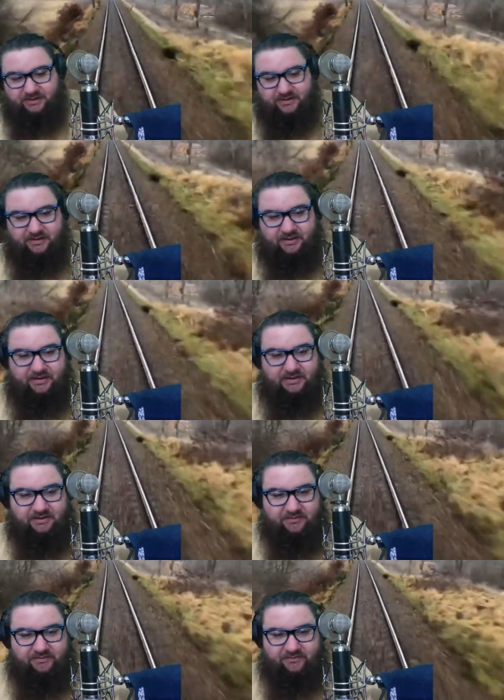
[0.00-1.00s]

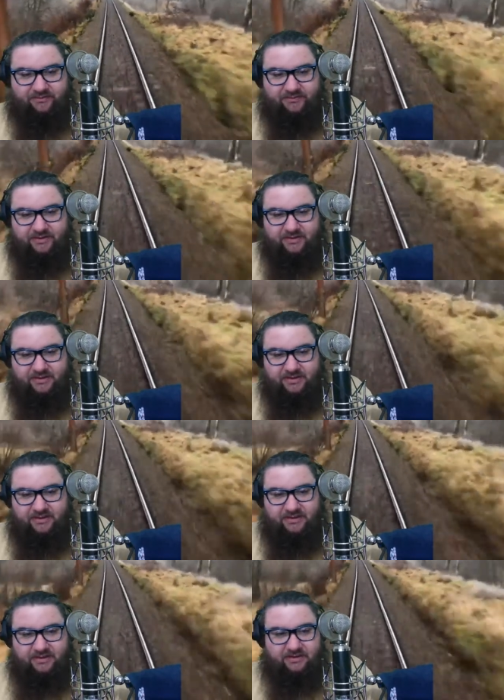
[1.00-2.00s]
of
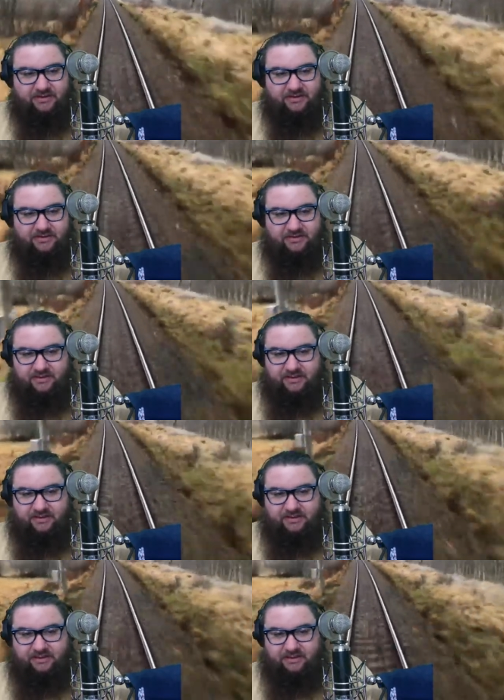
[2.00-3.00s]

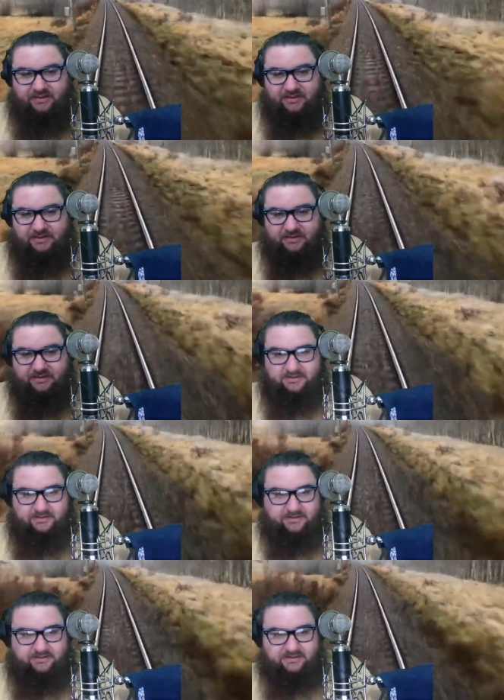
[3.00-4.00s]
the...
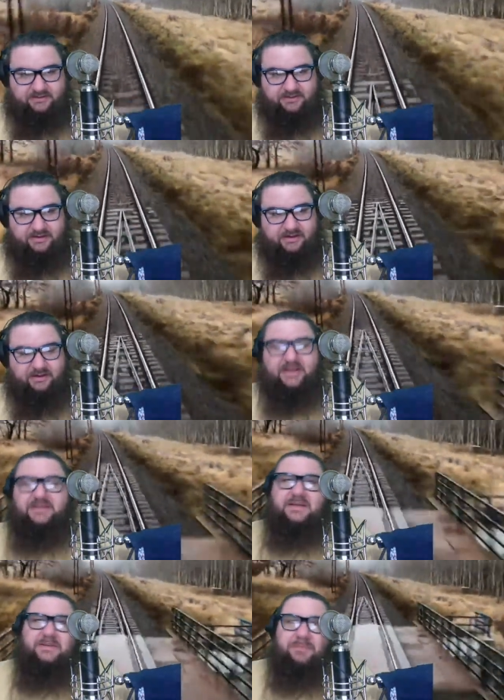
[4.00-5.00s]
is
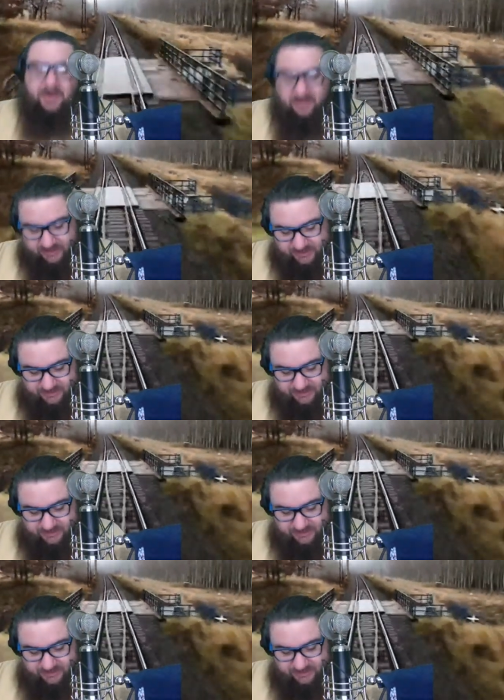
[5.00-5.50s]
he part of Legion